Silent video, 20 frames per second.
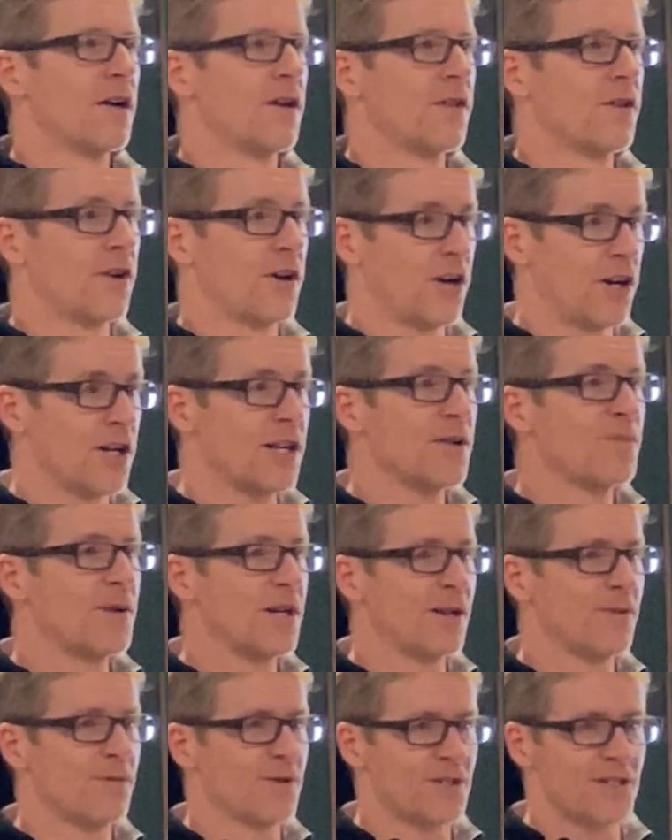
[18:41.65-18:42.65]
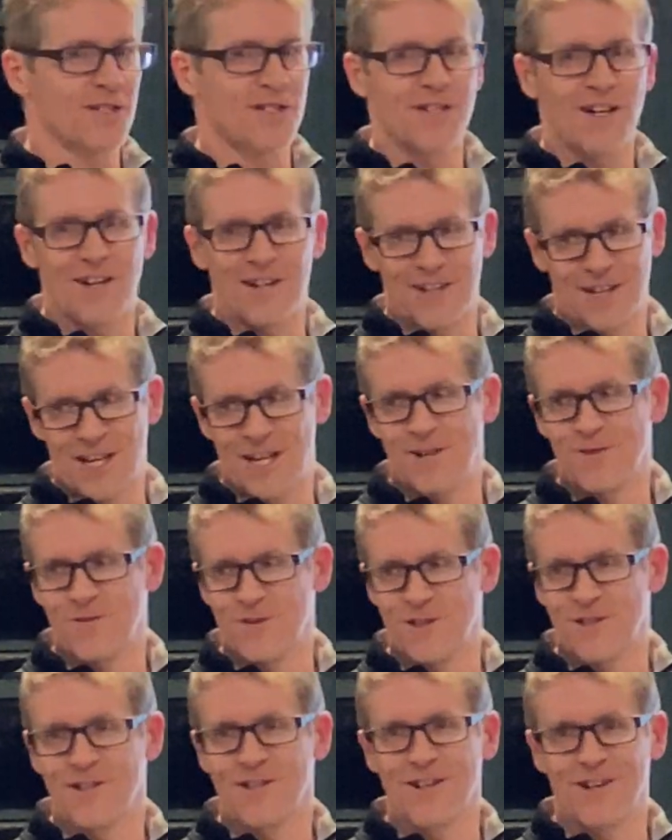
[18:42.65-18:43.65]
the honeybee, which is not native
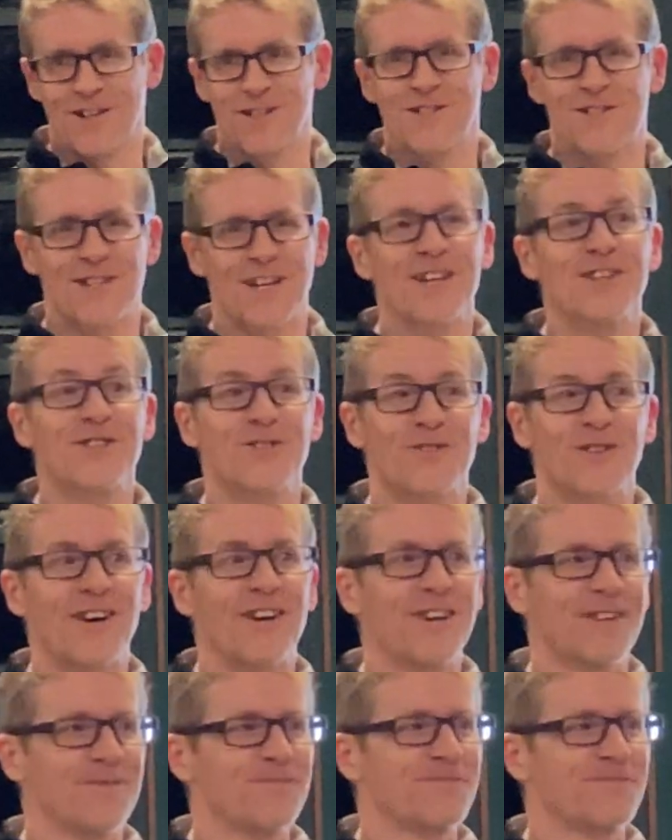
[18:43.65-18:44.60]
to the United States, right?